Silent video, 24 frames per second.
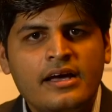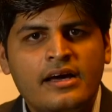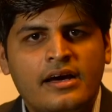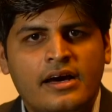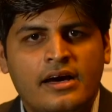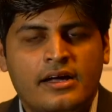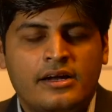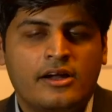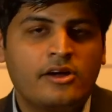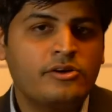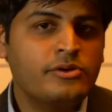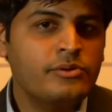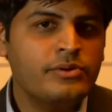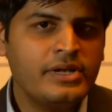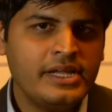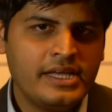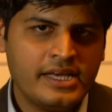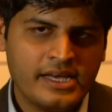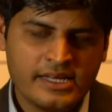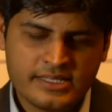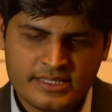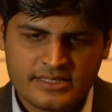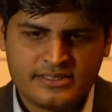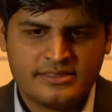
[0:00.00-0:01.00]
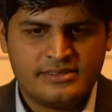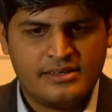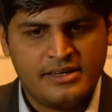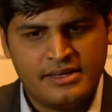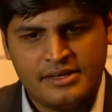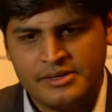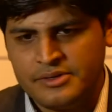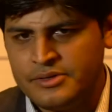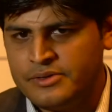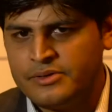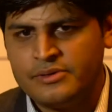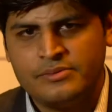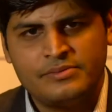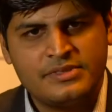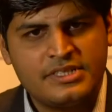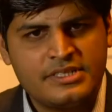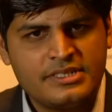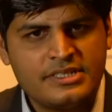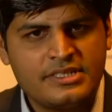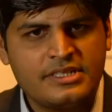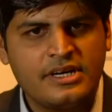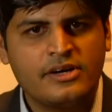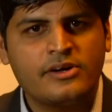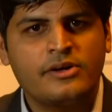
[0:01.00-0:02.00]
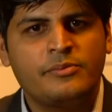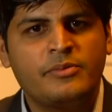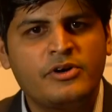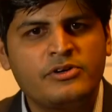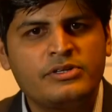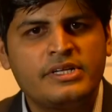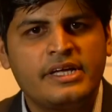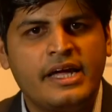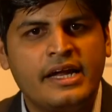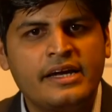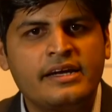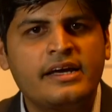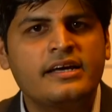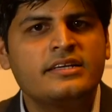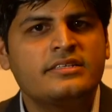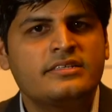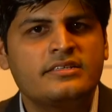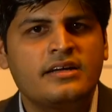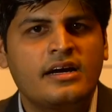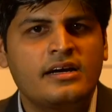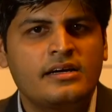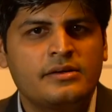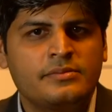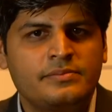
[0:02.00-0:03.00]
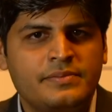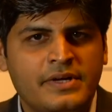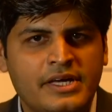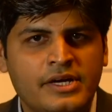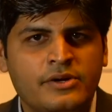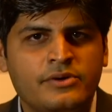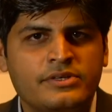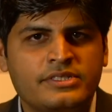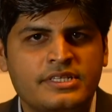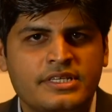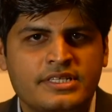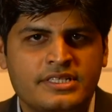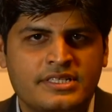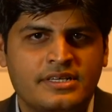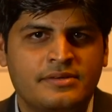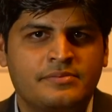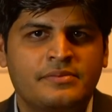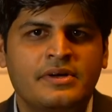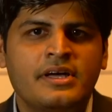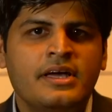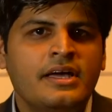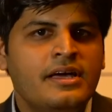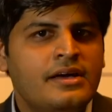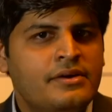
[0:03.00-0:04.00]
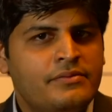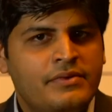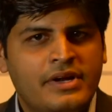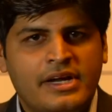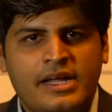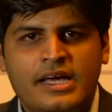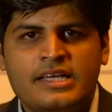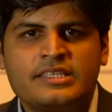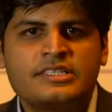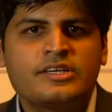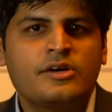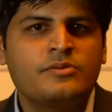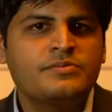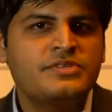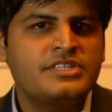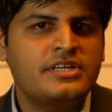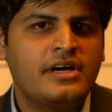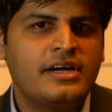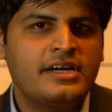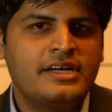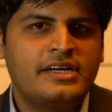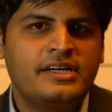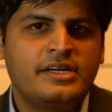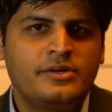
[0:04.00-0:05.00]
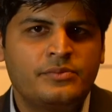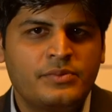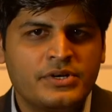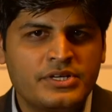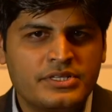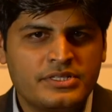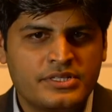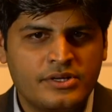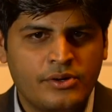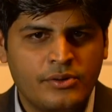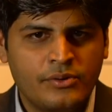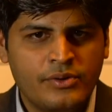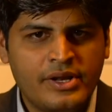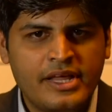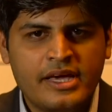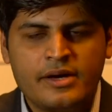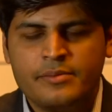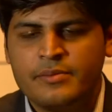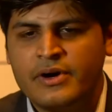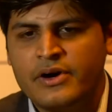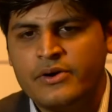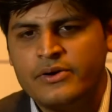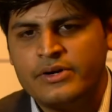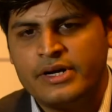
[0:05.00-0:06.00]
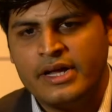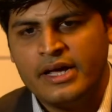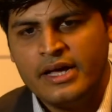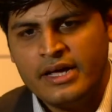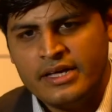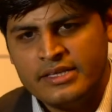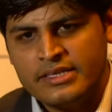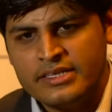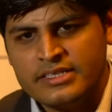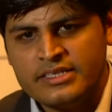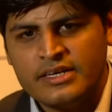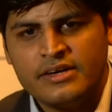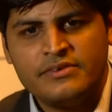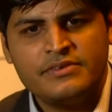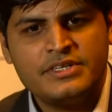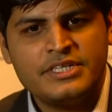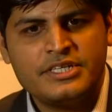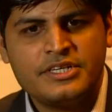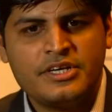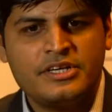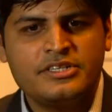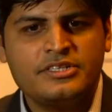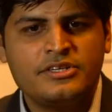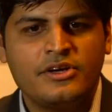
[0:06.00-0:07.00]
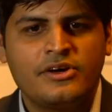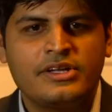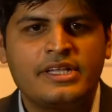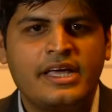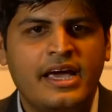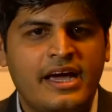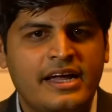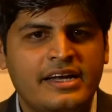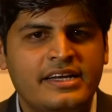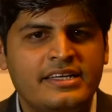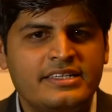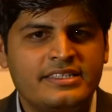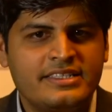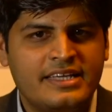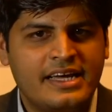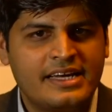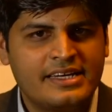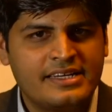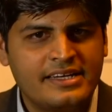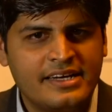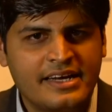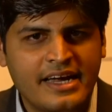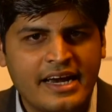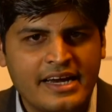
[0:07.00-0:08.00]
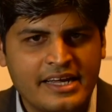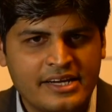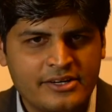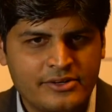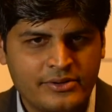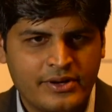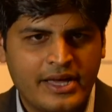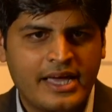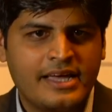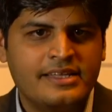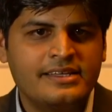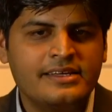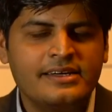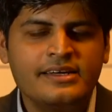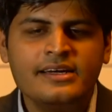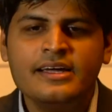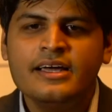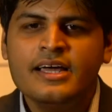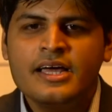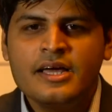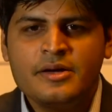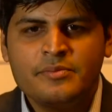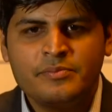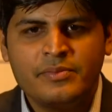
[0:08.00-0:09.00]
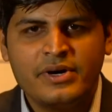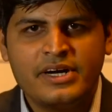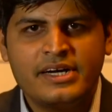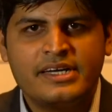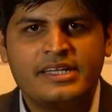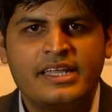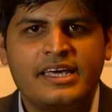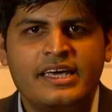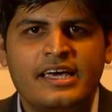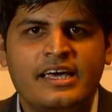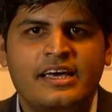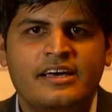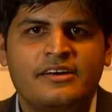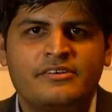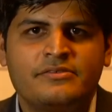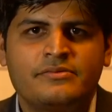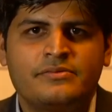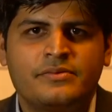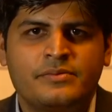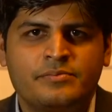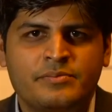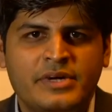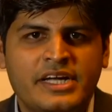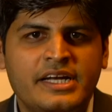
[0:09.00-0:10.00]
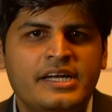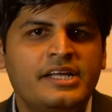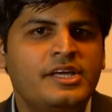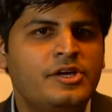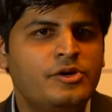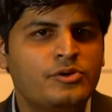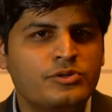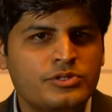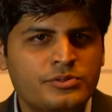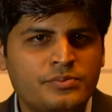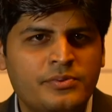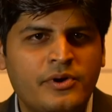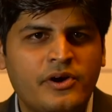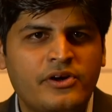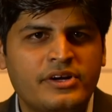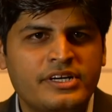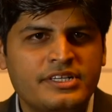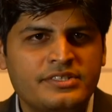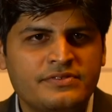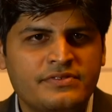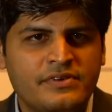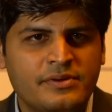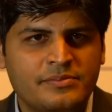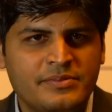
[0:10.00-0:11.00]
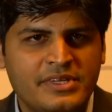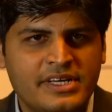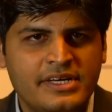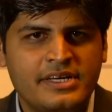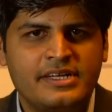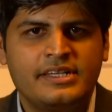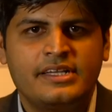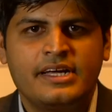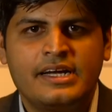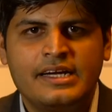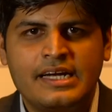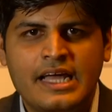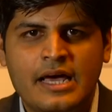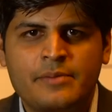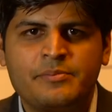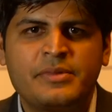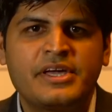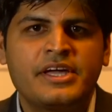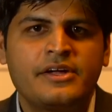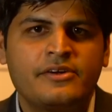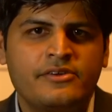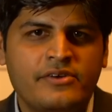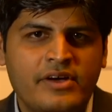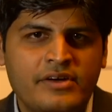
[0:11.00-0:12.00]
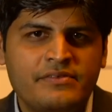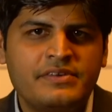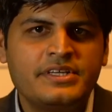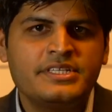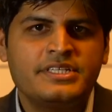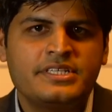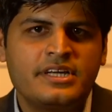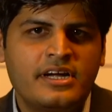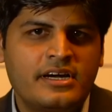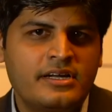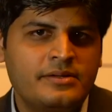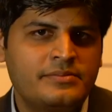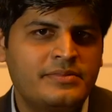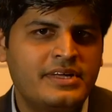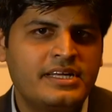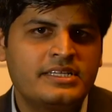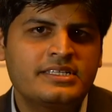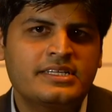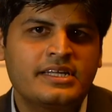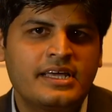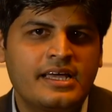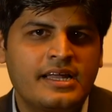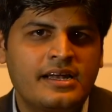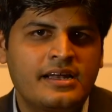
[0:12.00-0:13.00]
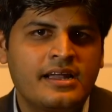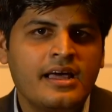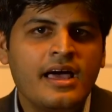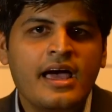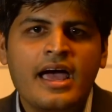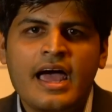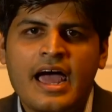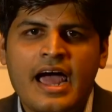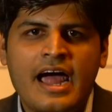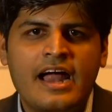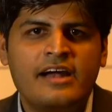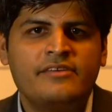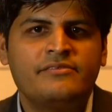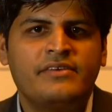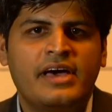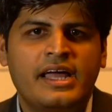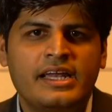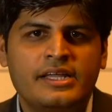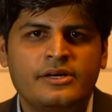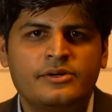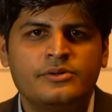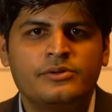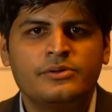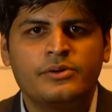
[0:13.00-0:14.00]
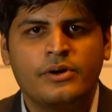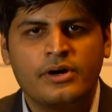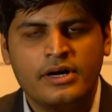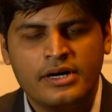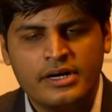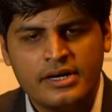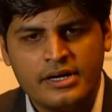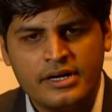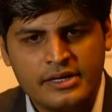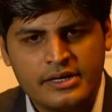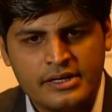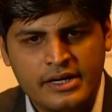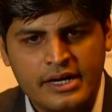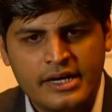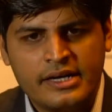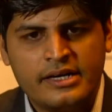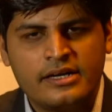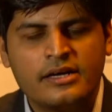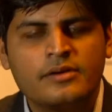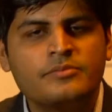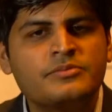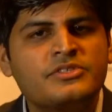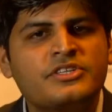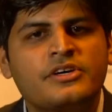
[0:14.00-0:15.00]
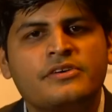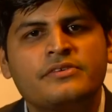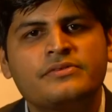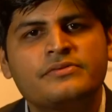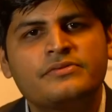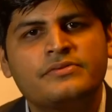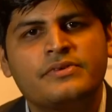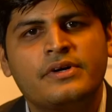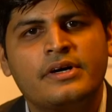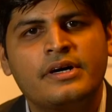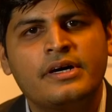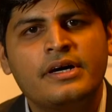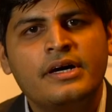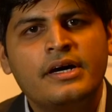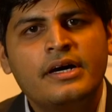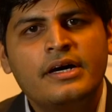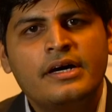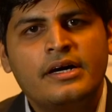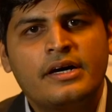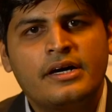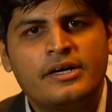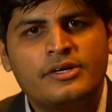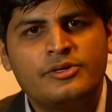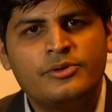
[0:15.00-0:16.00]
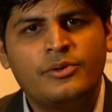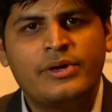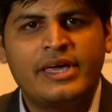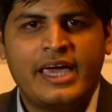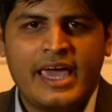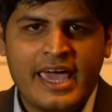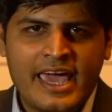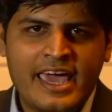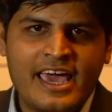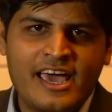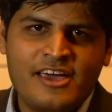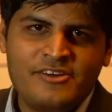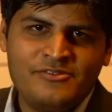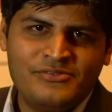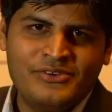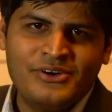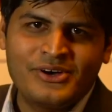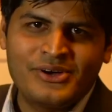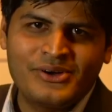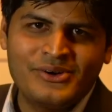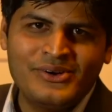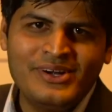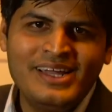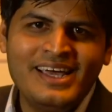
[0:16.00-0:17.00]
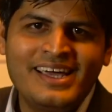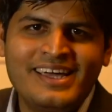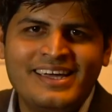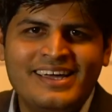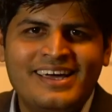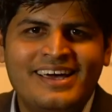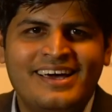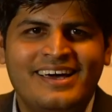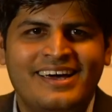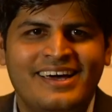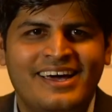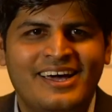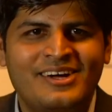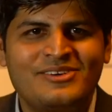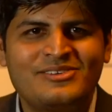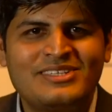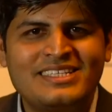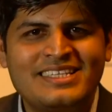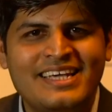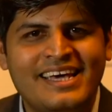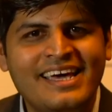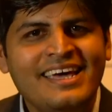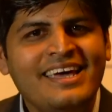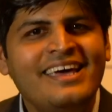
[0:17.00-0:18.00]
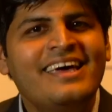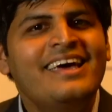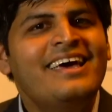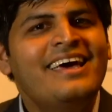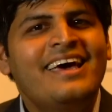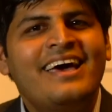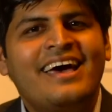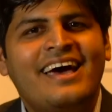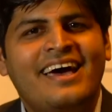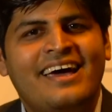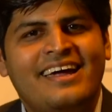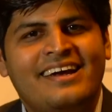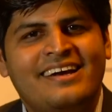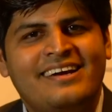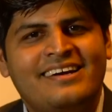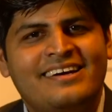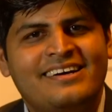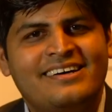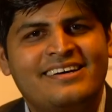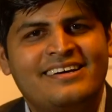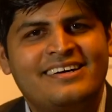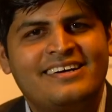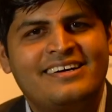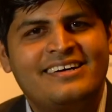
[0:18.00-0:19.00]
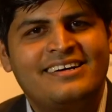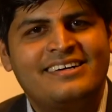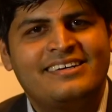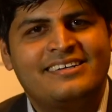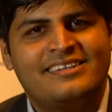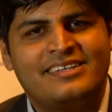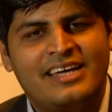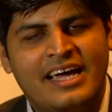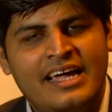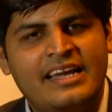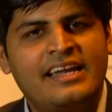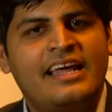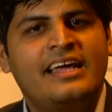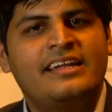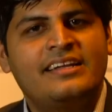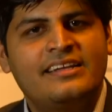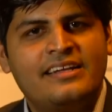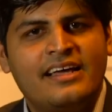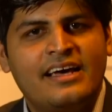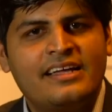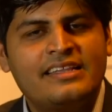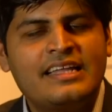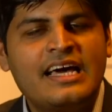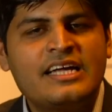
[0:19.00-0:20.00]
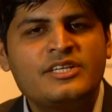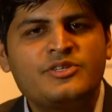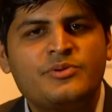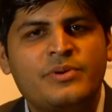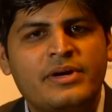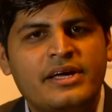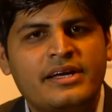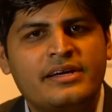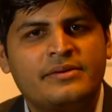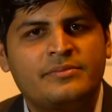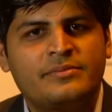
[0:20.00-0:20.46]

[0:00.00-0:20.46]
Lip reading: Not only us, you know, just talk about the entire startup ecosystem. When NASCOM started, it was only about the services or the IT sector getting together, but they have made huge progress from there. They are tapping into every startup that can add value in terms of doing AI for good, I would say. And that's where